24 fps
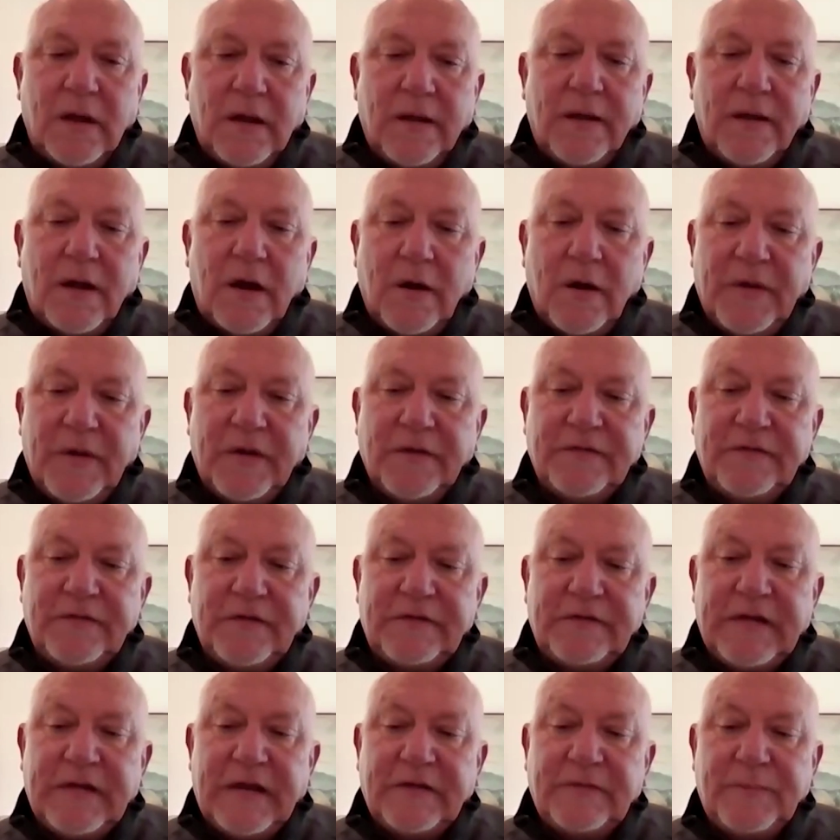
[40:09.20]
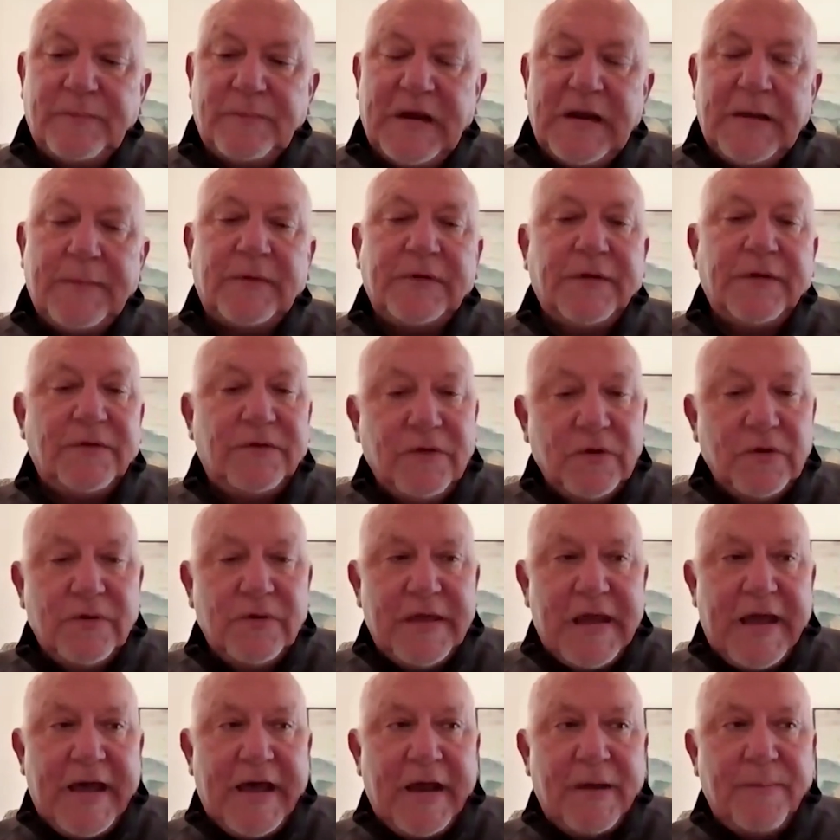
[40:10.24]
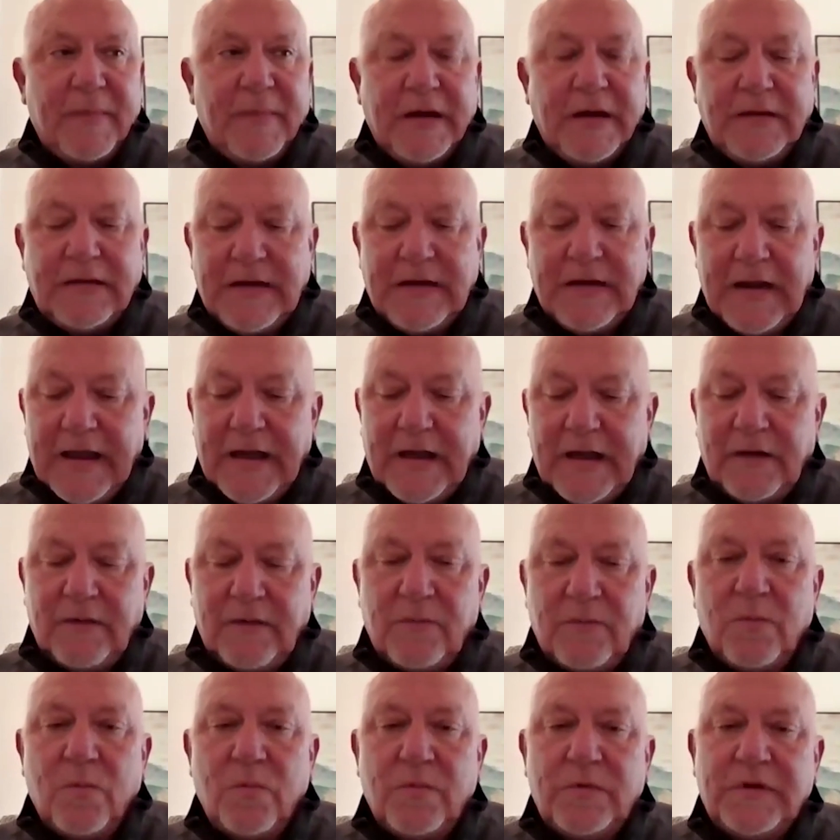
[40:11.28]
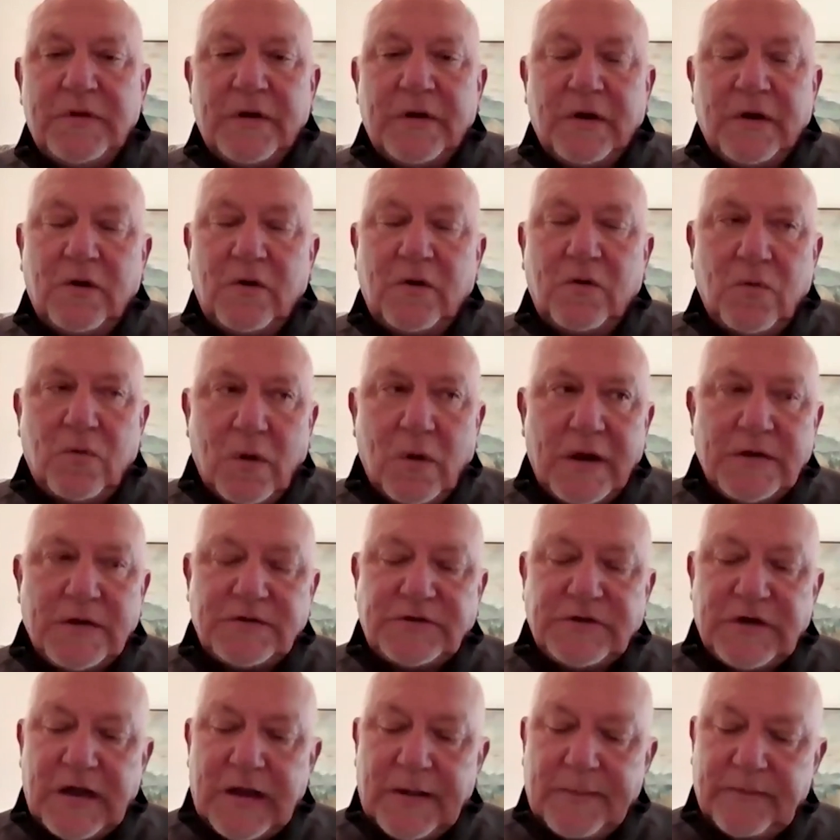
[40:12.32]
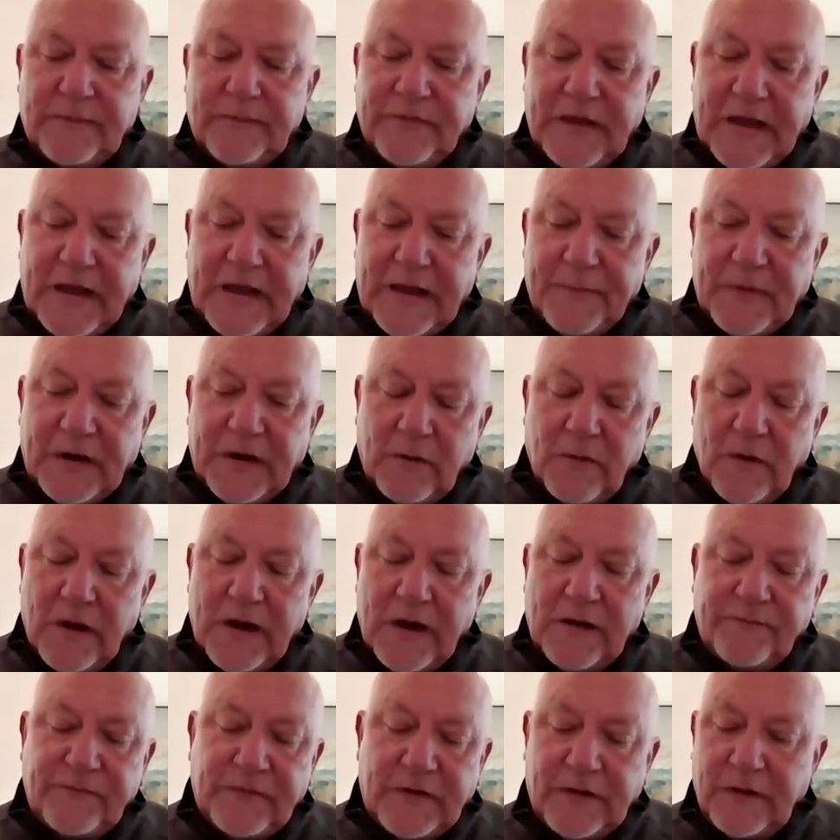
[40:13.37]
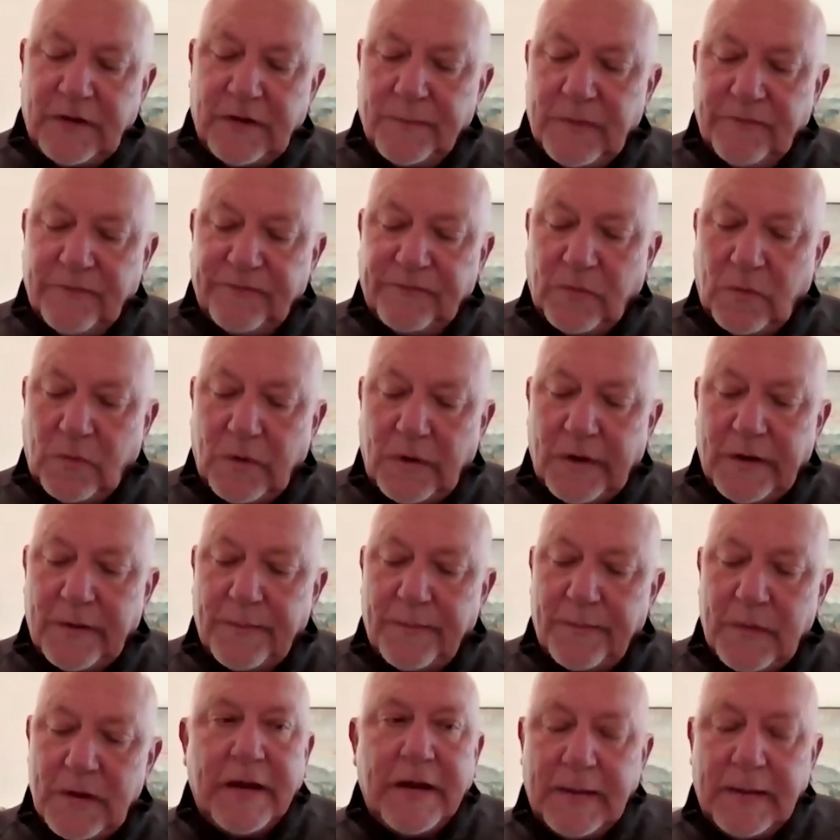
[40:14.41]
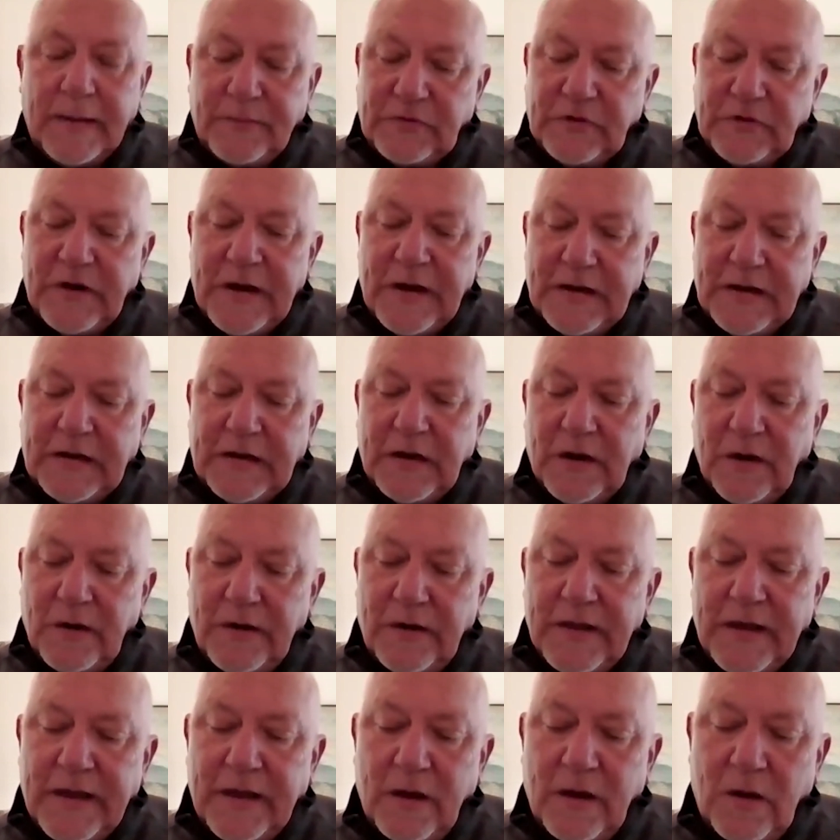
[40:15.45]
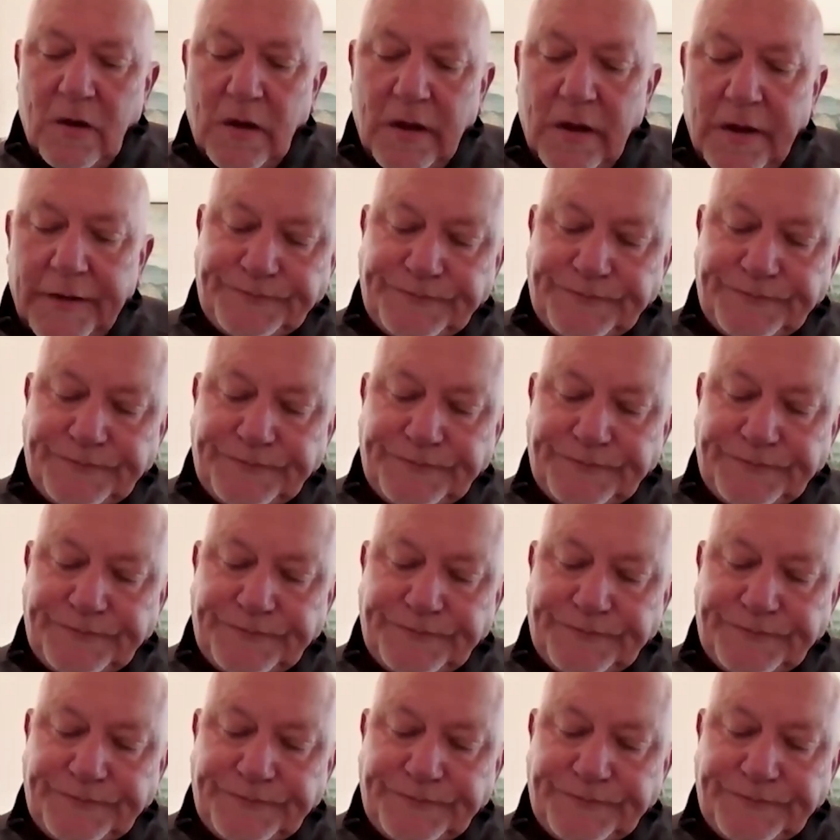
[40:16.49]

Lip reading: our business has been able to do that. My dad did a great job of that. My grandfather before him, and I'm trying to carry that on.